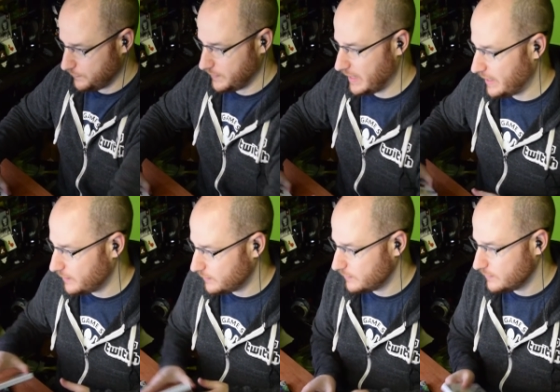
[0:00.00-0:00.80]
for
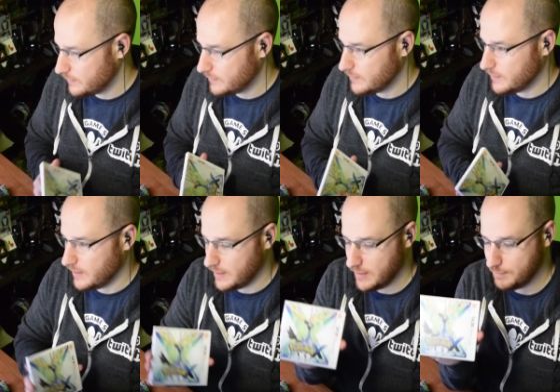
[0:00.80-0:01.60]
that.
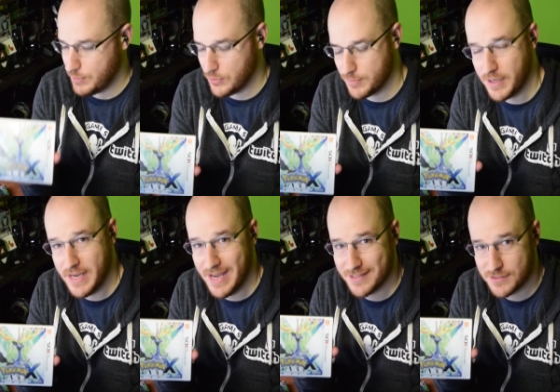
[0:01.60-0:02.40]
Pokemon
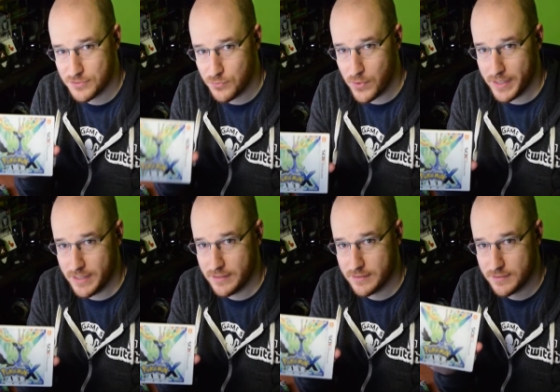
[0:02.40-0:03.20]
X
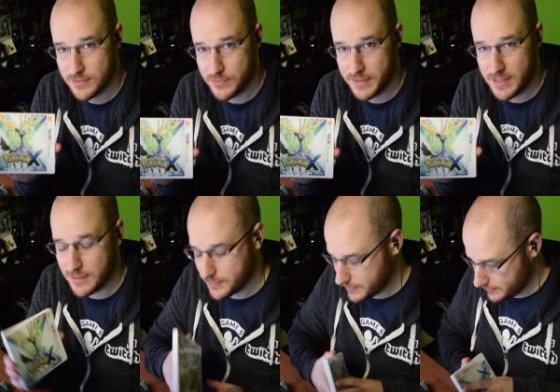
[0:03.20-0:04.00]
20,
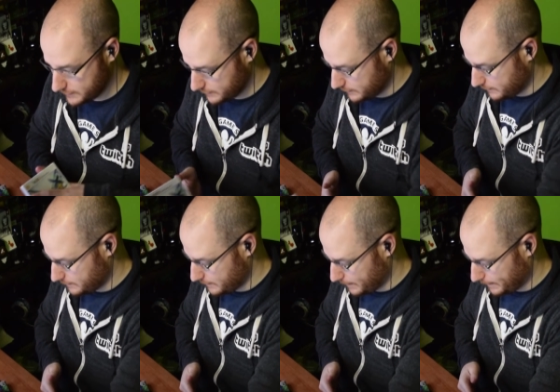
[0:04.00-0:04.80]
$20.
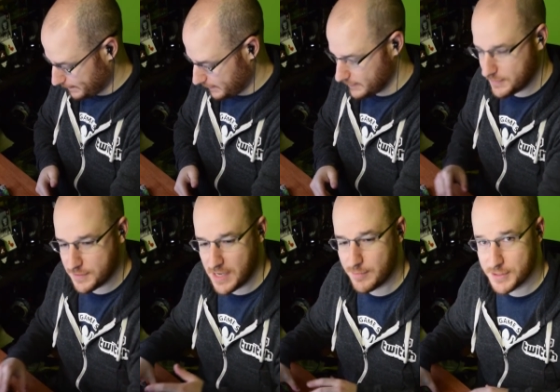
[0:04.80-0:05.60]
This
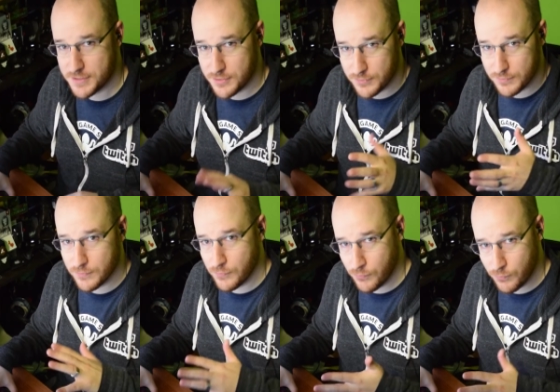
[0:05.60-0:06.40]
is how much they're
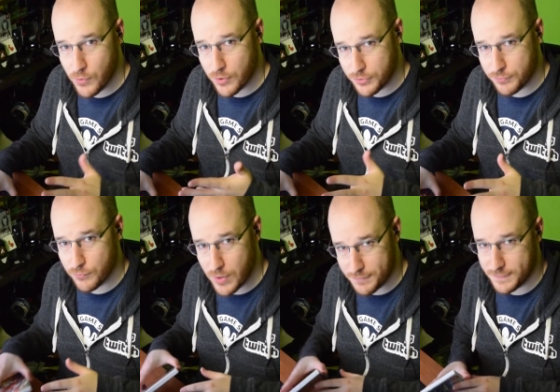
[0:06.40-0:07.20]
worth
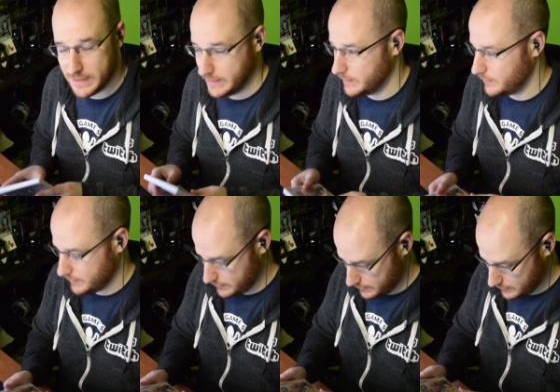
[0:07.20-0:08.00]
roughly.
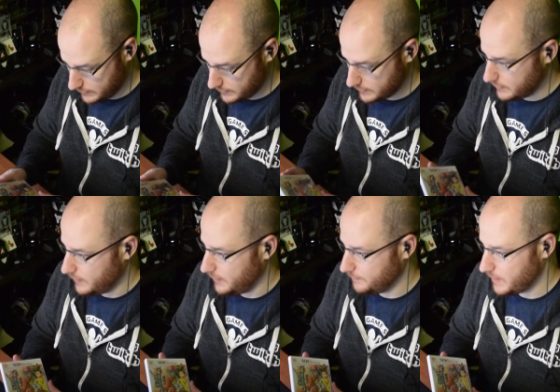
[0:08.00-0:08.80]

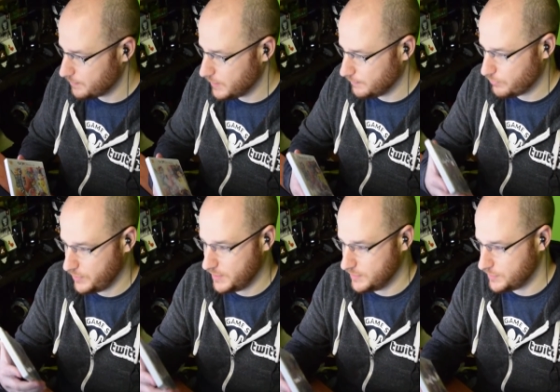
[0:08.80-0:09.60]
I'm being
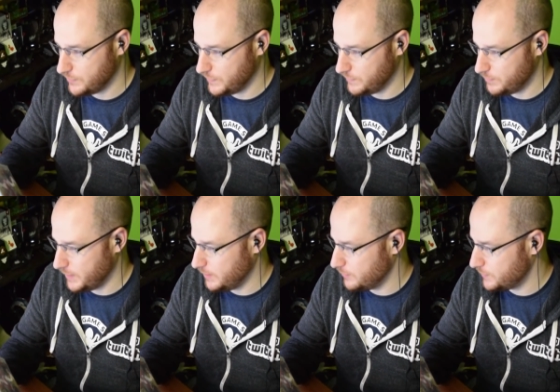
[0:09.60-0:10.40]
pretty conservative in my
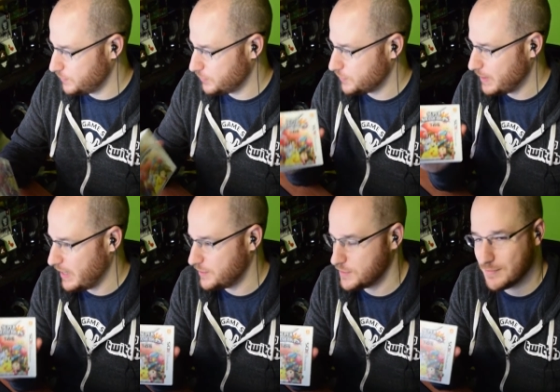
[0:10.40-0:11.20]
numbers. Super
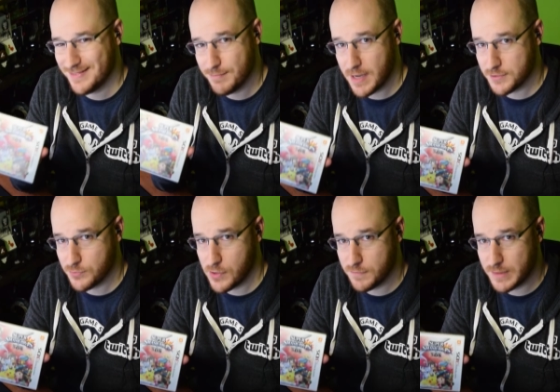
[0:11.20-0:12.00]
Smash, about
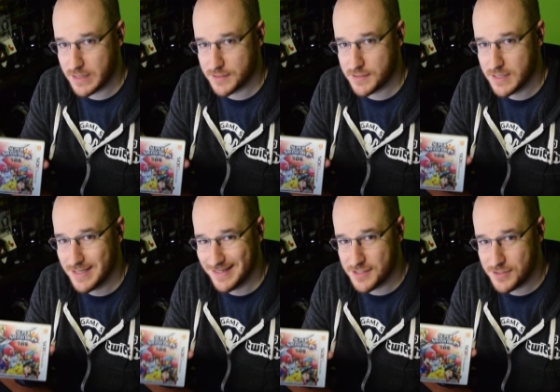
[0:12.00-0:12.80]
12 bucks.
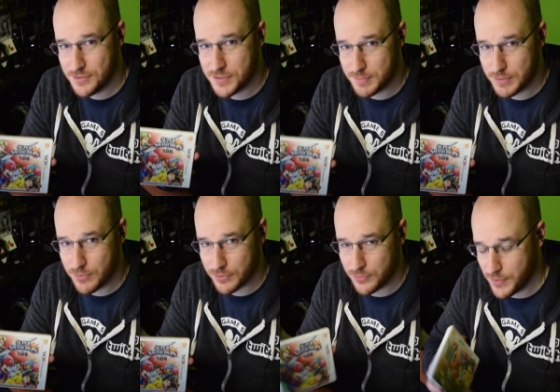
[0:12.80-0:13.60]
This used to be
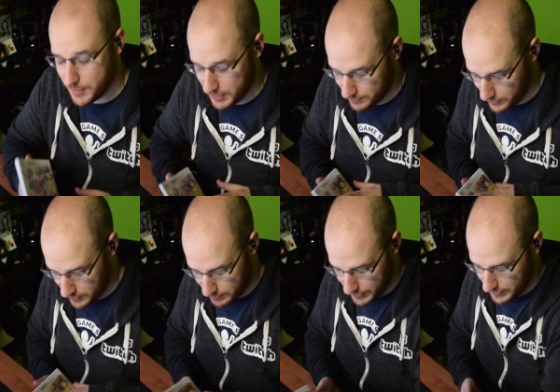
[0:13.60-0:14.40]
worth quite a bit
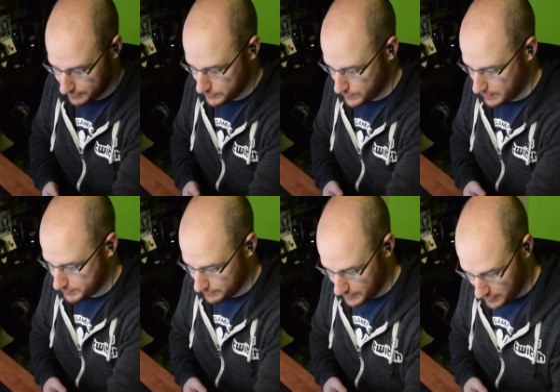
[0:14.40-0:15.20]
more, but they've dropped
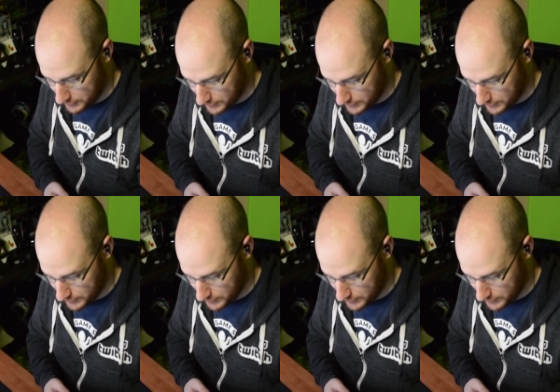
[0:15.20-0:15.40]
in value